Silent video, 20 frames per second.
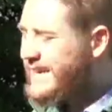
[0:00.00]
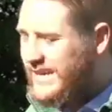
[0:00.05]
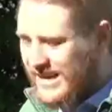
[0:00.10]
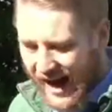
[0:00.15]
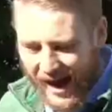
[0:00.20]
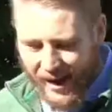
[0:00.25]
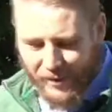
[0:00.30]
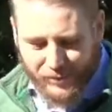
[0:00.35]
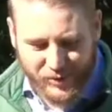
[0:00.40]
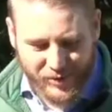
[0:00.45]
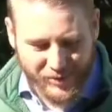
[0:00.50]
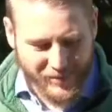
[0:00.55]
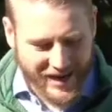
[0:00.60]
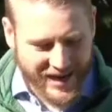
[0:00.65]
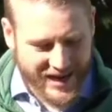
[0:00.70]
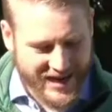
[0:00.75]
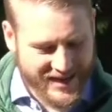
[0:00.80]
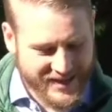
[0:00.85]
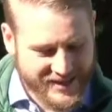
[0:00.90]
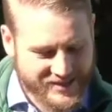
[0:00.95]

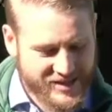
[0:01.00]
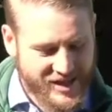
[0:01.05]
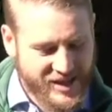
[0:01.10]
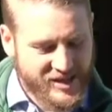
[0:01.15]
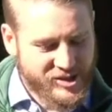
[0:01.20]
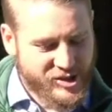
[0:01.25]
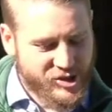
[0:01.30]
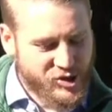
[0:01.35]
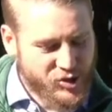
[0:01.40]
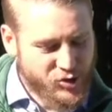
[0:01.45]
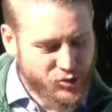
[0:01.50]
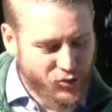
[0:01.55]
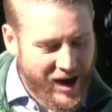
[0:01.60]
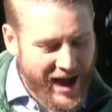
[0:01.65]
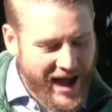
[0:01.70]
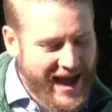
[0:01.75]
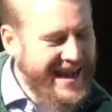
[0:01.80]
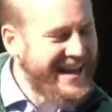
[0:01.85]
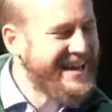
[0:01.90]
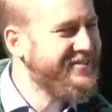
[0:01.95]
compromise,
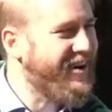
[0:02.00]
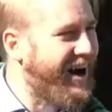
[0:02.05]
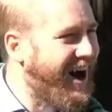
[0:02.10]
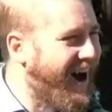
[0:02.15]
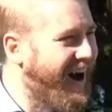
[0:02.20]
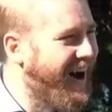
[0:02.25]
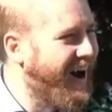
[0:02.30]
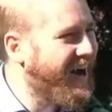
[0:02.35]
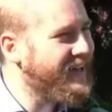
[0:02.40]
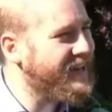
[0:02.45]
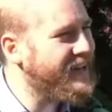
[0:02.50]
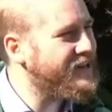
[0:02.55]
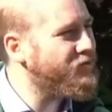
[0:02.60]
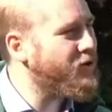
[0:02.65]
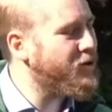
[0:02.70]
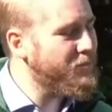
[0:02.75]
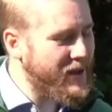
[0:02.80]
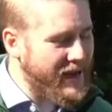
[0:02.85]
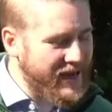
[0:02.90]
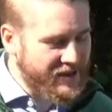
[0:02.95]
strive on and
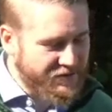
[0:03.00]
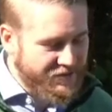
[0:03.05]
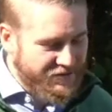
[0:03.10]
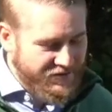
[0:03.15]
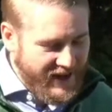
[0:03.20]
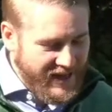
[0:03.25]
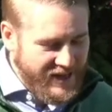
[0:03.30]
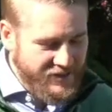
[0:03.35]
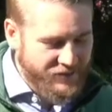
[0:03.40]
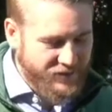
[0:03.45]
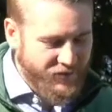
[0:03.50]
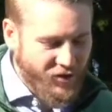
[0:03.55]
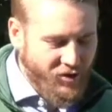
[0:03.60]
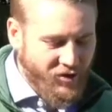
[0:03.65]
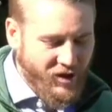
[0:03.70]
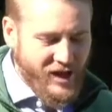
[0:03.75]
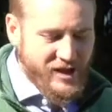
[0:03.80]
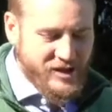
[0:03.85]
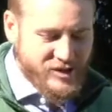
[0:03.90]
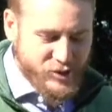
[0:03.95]
remain
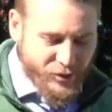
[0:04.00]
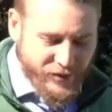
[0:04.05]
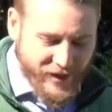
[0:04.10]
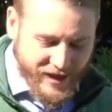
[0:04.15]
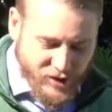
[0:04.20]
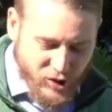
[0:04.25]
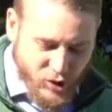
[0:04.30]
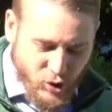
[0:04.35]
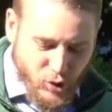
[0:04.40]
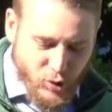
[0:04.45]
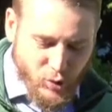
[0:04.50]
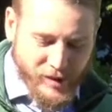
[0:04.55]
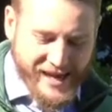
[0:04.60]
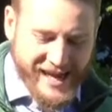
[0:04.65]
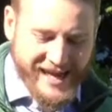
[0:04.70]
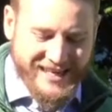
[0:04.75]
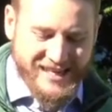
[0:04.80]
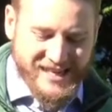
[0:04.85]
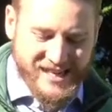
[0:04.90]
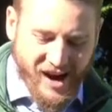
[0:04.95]
faithful so that you
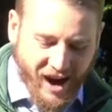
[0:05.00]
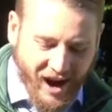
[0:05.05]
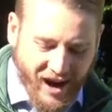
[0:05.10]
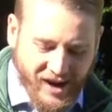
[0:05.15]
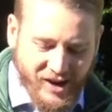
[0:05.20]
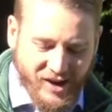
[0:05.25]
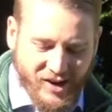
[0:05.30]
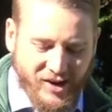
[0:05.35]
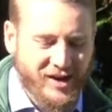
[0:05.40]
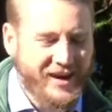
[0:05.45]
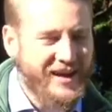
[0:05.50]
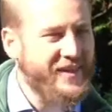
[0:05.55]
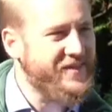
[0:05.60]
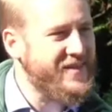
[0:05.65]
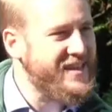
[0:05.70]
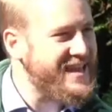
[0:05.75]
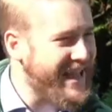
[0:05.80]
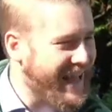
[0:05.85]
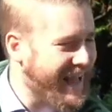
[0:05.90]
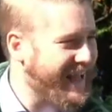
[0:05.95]
can conquer in
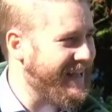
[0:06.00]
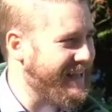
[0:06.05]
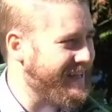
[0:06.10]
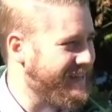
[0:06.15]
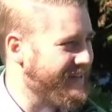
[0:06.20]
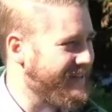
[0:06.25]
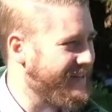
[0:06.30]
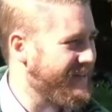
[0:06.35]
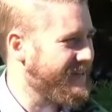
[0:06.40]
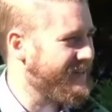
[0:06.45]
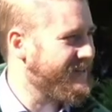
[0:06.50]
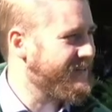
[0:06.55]
the end.